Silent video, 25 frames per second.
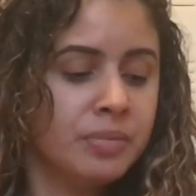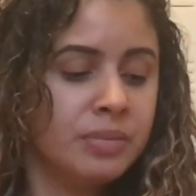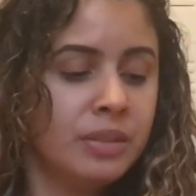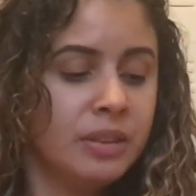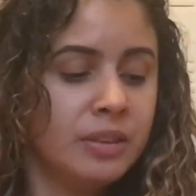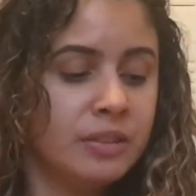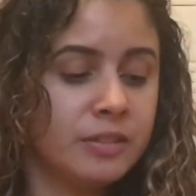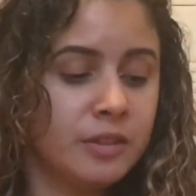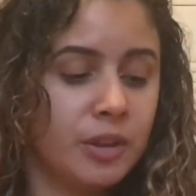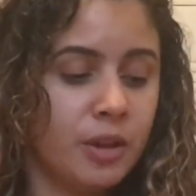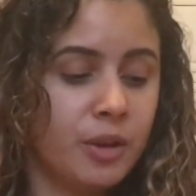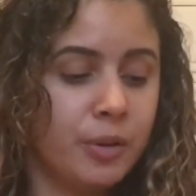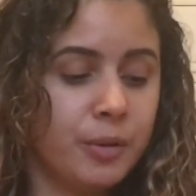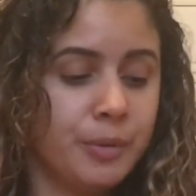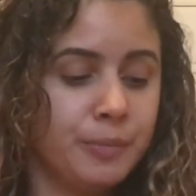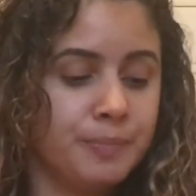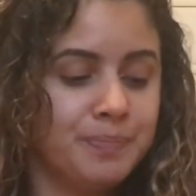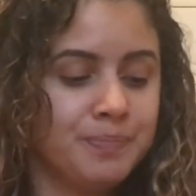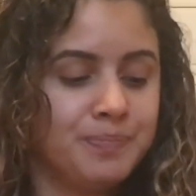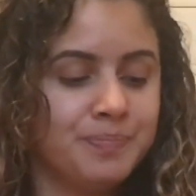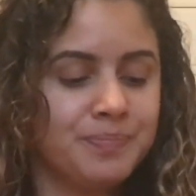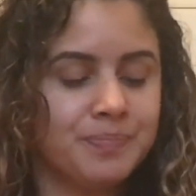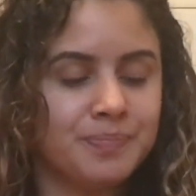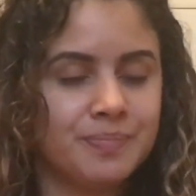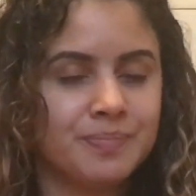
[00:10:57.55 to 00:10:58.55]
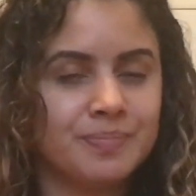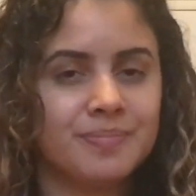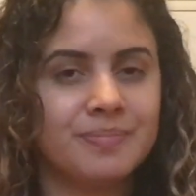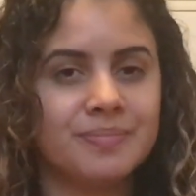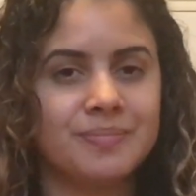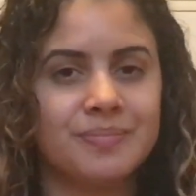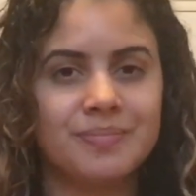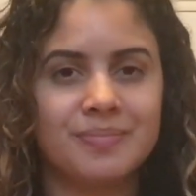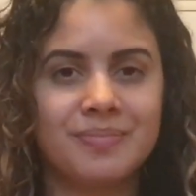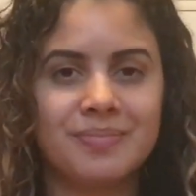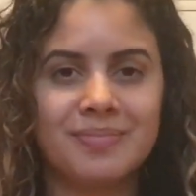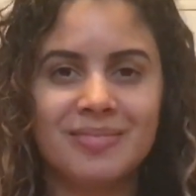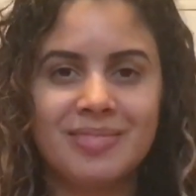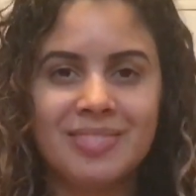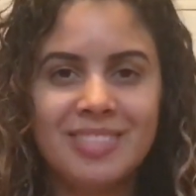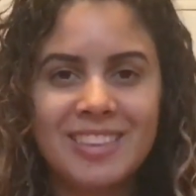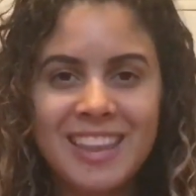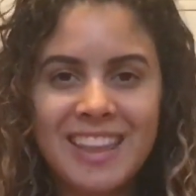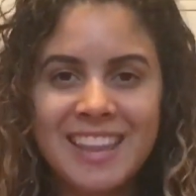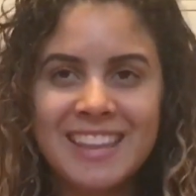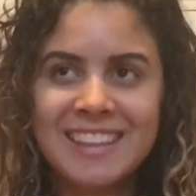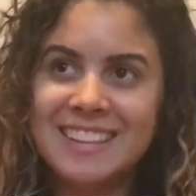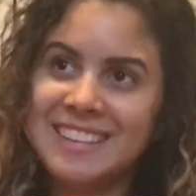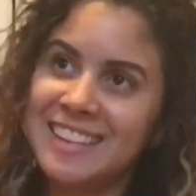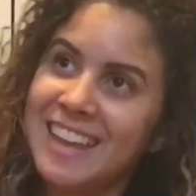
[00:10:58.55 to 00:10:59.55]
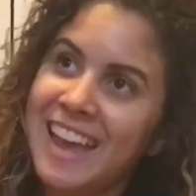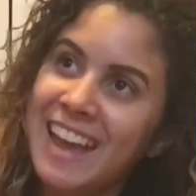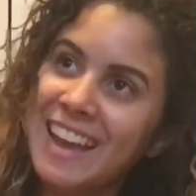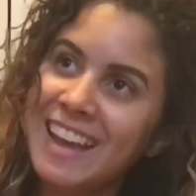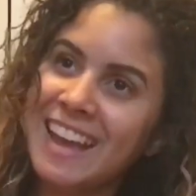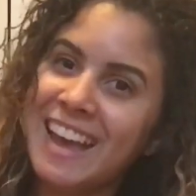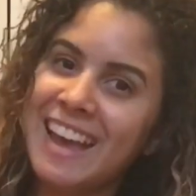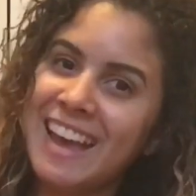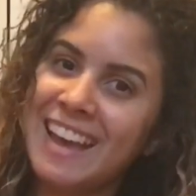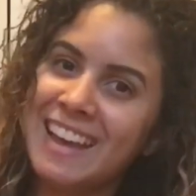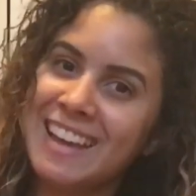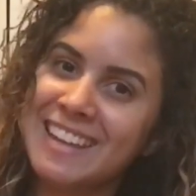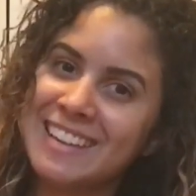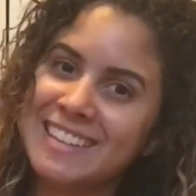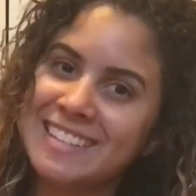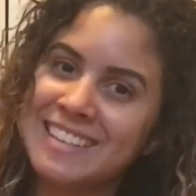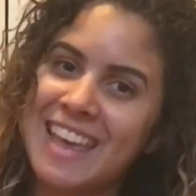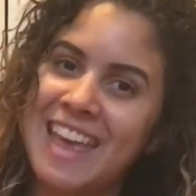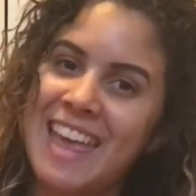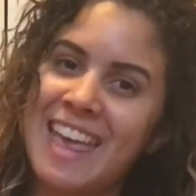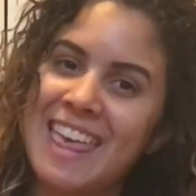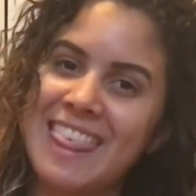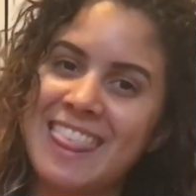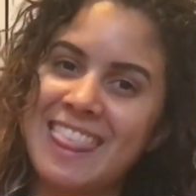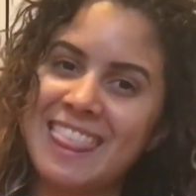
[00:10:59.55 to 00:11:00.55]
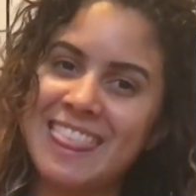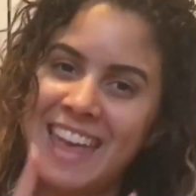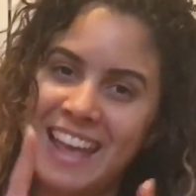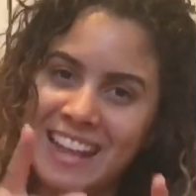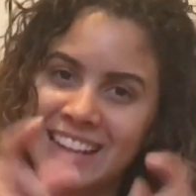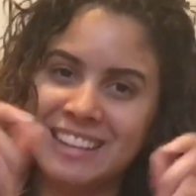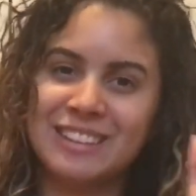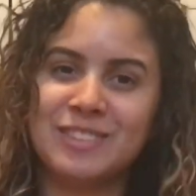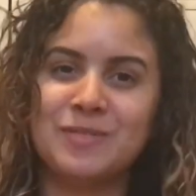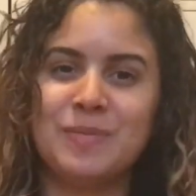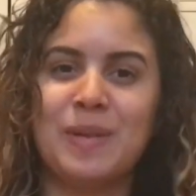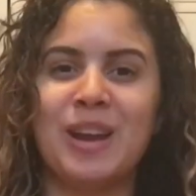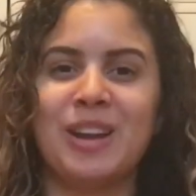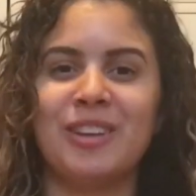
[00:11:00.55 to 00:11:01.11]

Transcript: So yeah, guys, that's my